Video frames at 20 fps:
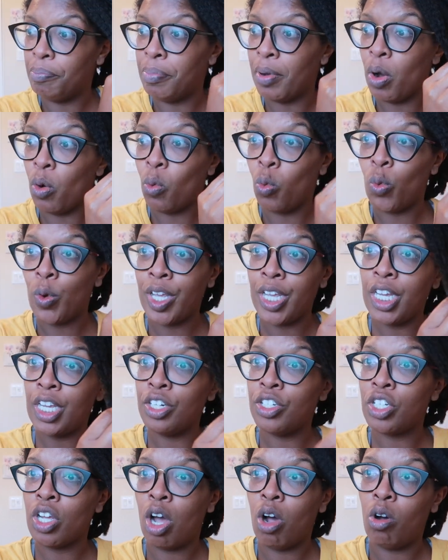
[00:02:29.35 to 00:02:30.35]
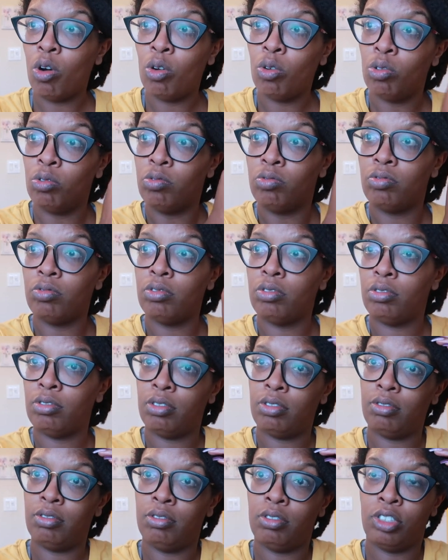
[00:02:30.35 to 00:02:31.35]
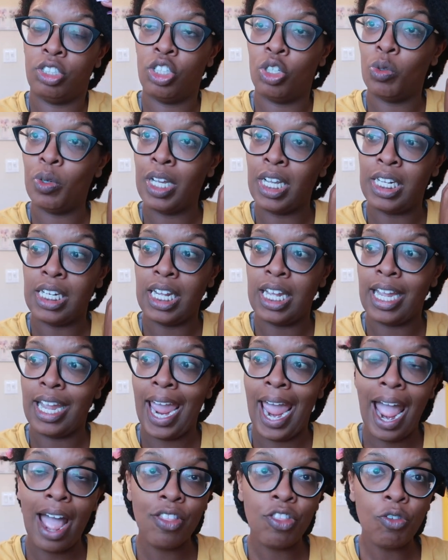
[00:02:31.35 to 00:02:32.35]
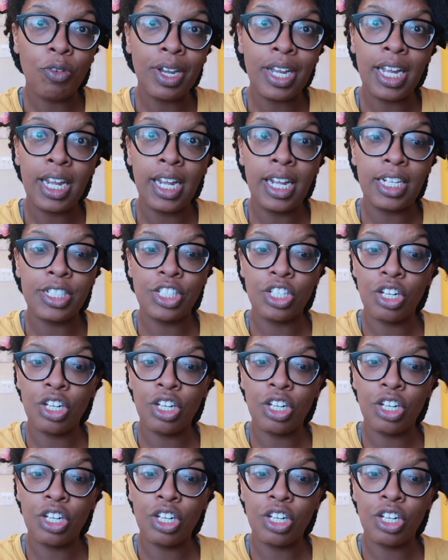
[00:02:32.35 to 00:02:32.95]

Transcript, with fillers: but we don't do any gatherings.